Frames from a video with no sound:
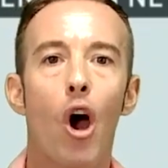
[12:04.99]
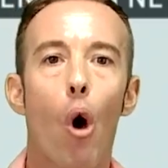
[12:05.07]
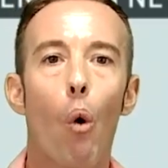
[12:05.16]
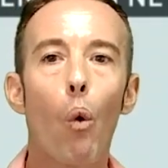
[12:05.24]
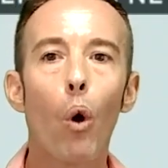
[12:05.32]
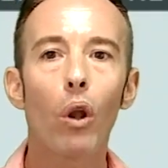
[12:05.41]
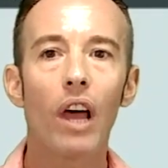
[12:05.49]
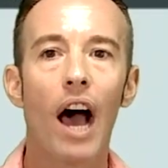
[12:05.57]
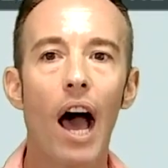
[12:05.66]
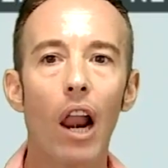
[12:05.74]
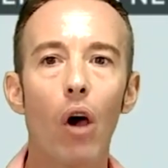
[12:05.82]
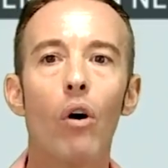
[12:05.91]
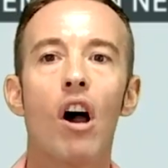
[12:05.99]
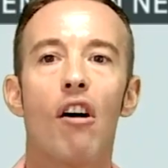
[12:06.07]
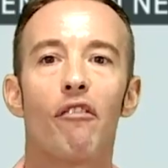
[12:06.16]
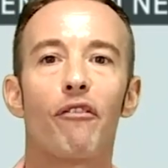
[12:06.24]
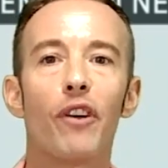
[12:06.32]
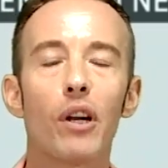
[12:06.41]
will allow
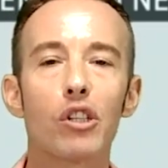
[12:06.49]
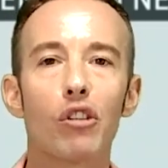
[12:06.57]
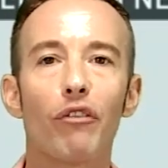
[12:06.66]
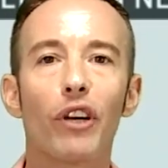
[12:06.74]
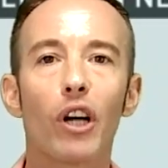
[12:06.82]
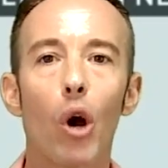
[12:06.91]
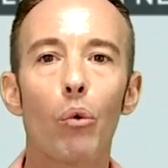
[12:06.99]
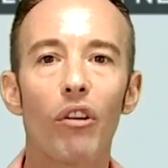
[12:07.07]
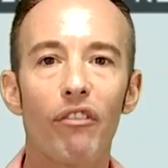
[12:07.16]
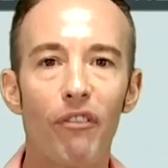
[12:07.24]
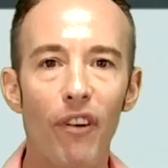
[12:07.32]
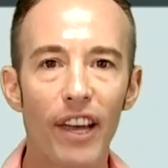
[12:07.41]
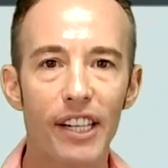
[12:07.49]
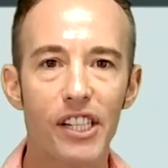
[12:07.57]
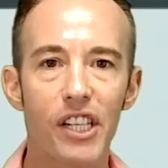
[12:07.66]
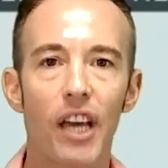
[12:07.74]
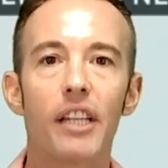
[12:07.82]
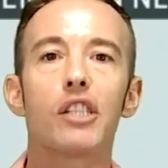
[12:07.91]
philosophical
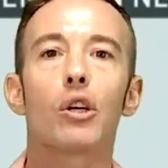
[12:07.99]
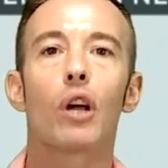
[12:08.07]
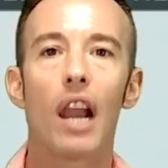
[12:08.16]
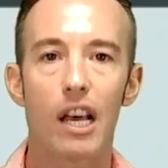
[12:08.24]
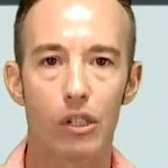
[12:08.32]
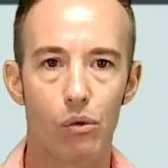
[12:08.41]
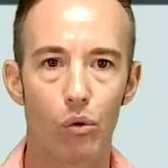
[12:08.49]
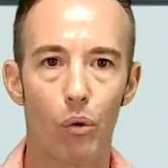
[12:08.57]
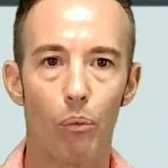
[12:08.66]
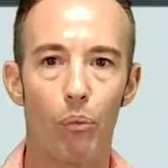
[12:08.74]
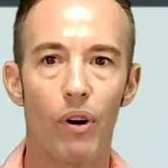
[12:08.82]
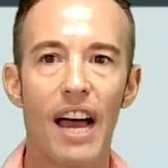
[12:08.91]
reflection in the classroom,